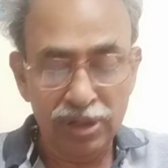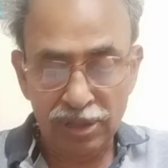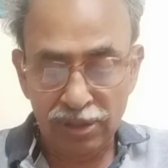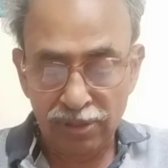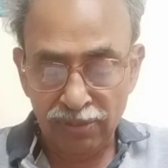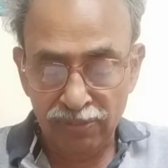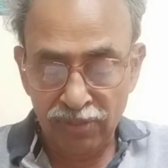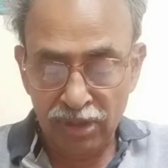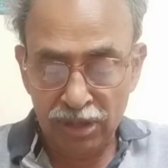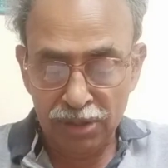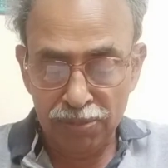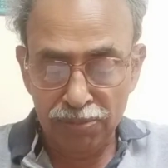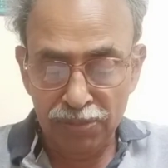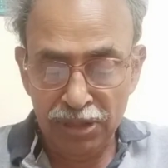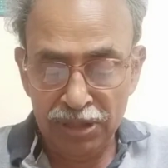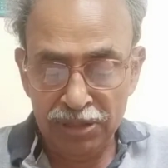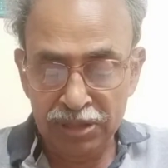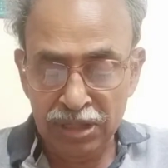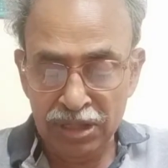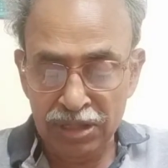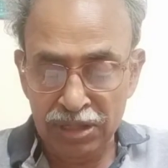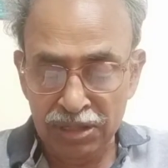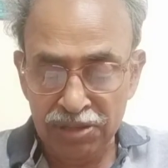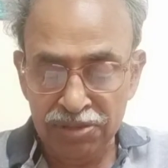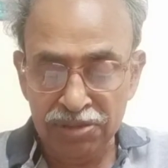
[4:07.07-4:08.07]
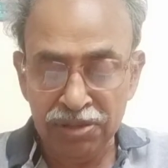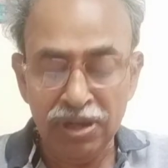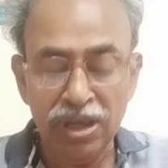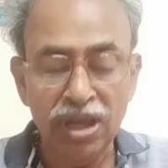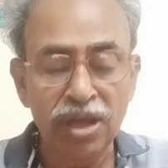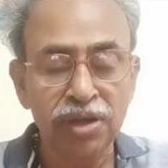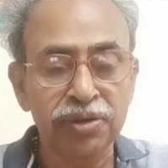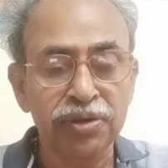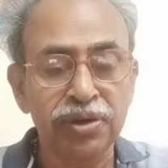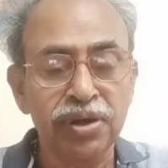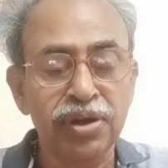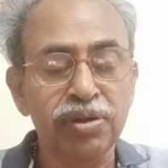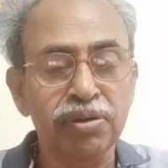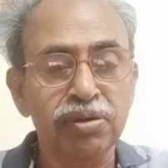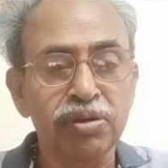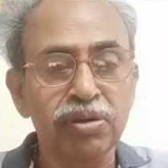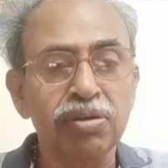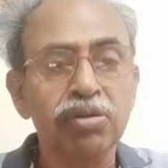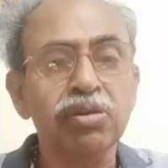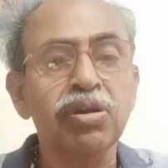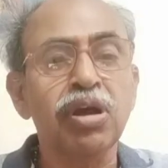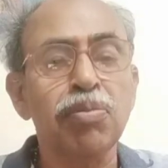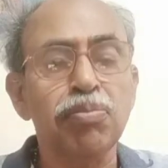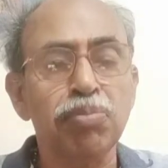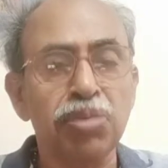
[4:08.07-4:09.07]
when methane is reacted,
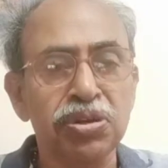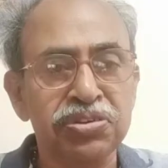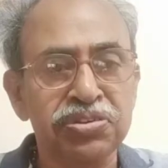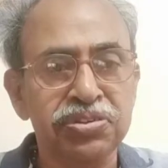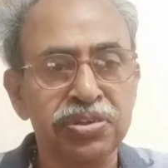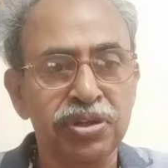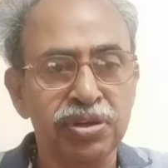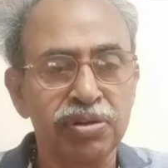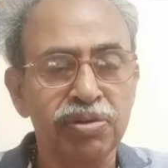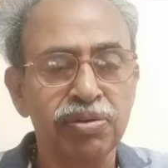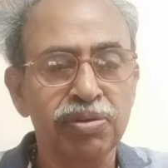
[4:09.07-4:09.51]
combustion.